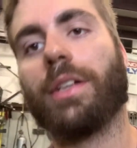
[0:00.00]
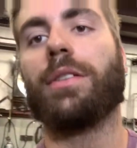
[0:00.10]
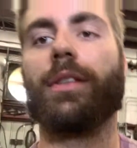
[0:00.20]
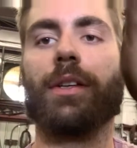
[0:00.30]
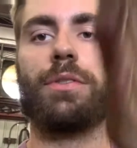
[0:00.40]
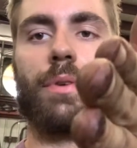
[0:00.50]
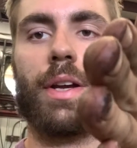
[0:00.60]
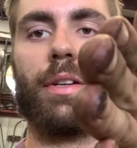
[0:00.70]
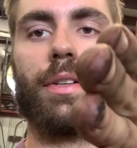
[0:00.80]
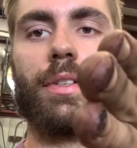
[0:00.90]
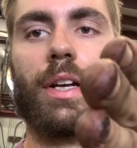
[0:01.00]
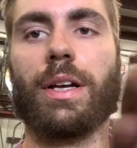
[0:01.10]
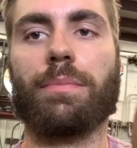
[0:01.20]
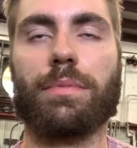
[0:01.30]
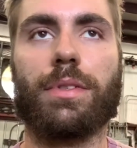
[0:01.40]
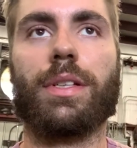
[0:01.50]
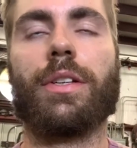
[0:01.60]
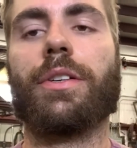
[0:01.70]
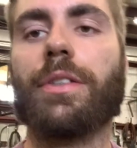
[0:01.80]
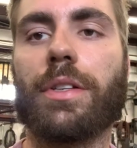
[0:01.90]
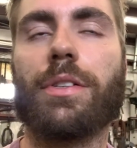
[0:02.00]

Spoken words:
It stays right on top centered.